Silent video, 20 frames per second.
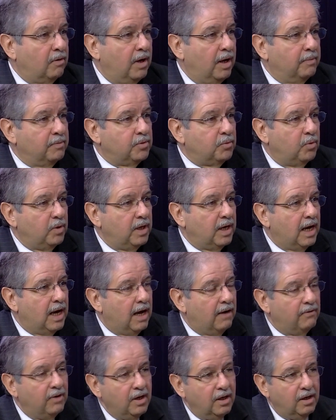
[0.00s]
we
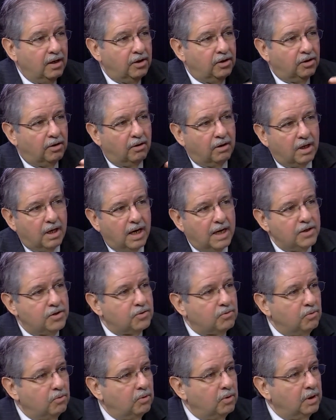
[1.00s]
have. You know, our high
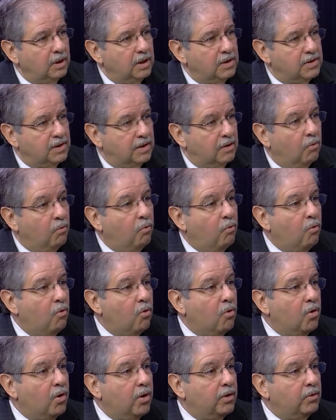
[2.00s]
school is an
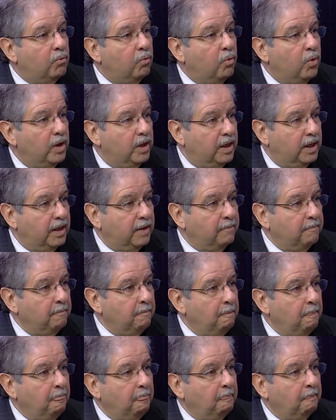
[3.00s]
award-winning
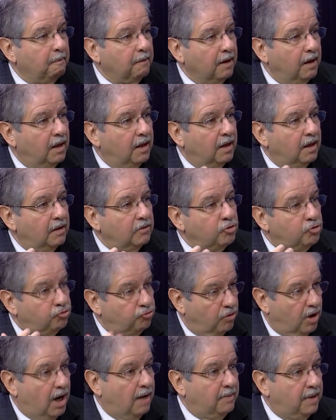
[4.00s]

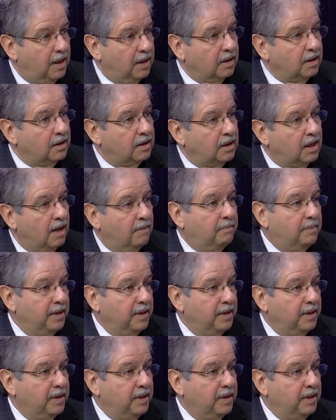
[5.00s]
drama company.